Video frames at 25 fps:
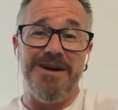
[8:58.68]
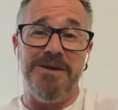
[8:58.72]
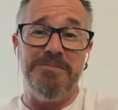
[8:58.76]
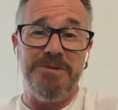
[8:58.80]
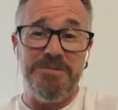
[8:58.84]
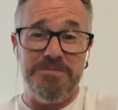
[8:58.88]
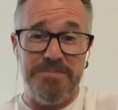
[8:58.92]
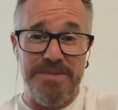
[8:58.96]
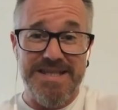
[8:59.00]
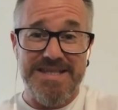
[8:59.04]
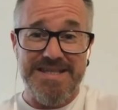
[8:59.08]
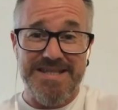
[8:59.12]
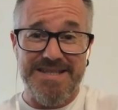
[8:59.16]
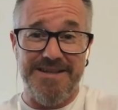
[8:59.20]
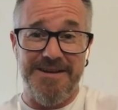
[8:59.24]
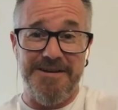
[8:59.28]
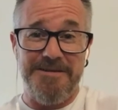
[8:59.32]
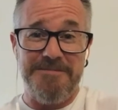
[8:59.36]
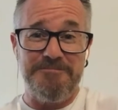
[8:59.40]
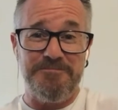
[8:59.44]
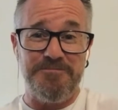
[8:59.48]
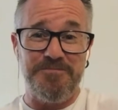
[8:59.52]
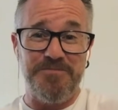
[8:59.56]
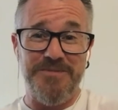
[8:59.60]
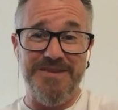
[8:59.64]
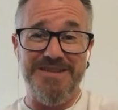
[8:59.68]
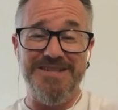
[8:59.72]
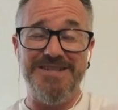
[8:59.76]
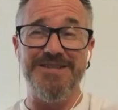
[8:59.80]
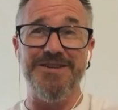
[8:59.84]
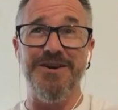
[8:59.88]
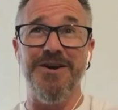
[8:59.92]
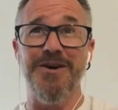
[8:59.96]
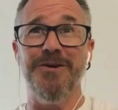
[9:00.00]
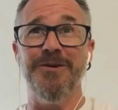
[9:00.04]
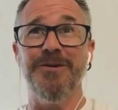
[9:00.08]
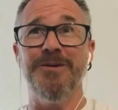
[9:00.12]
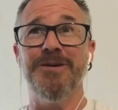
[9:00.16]
I'm a bitser.
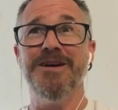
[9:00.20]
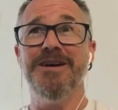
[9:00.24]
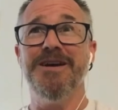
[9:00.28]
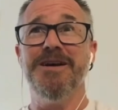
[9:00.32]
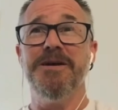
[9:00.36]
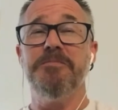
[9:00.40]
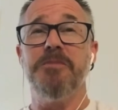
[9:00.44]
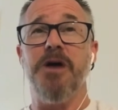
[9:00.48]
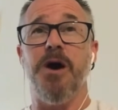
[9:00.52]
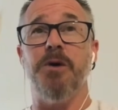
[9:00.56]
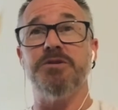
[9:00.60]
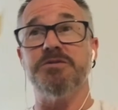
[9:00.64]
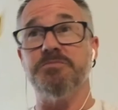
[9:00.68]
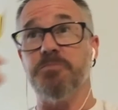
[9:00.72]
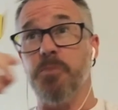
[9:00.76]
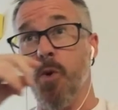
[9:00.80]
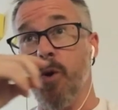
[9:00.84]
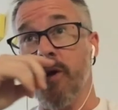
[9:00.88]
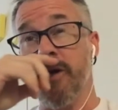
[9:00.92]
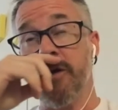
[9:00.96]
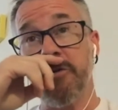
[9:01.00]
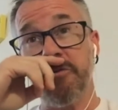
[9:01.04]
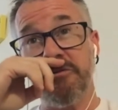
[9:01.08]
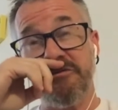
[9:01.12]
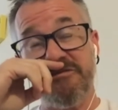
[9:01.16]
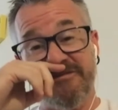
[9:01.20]
So I was born into